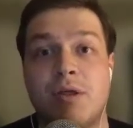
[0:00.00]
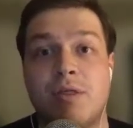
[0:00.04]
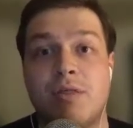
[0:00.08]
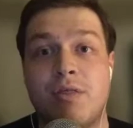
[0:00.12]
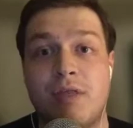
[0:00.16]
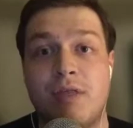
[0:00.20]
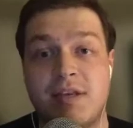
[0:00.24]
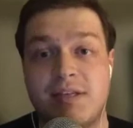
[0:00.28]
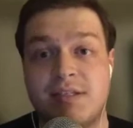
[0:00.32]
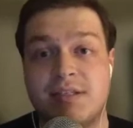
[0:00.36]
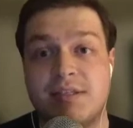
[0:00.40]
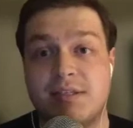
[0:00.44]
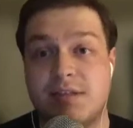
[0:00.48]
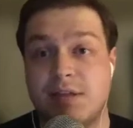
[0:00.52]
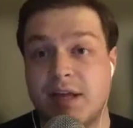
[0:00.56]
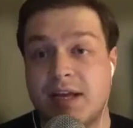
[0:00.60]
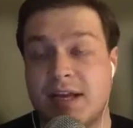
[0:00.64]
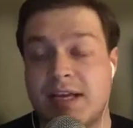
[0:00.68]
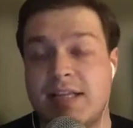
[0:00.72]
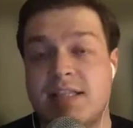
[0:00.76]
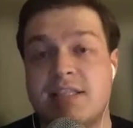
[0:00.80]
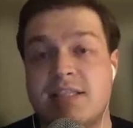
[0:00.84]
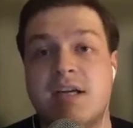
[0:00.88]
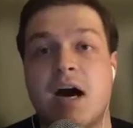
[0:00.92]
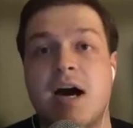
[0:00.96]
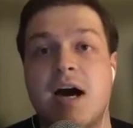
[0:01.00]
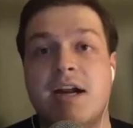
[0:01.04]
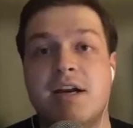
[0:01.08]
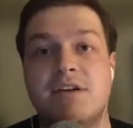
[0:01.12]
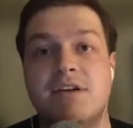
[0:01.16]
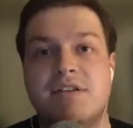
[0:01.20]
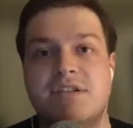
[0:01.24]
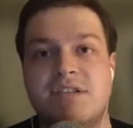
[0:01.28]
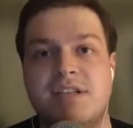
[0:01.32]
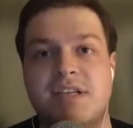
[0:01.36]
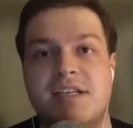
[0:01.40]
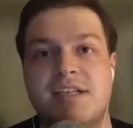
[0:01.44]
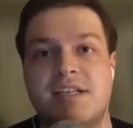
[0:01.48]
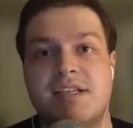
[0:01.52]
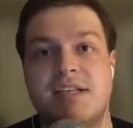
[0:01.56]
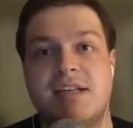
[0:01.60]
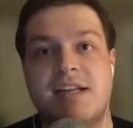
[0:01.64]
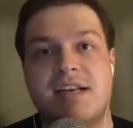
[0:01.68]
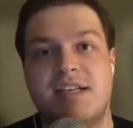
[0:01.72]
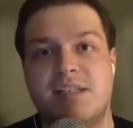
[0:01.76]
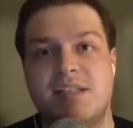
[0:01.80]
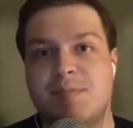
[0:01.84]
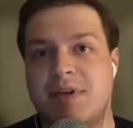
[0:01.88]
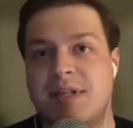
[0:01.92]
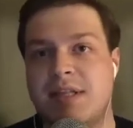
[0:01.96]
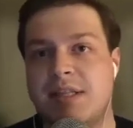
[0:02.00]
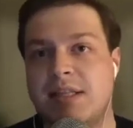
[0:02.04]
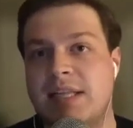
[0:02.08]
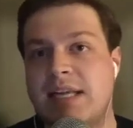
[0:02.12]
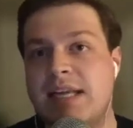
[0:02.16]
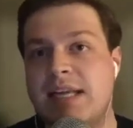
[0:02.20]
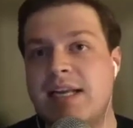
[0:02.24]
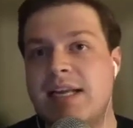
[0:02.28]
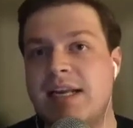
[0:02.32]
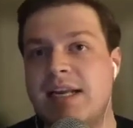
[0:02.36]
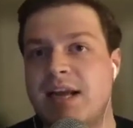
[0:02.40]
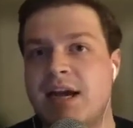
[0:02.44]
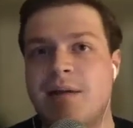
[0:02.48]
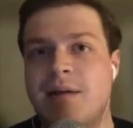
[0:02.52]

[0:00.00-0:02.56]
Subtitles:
this like entire season has been leading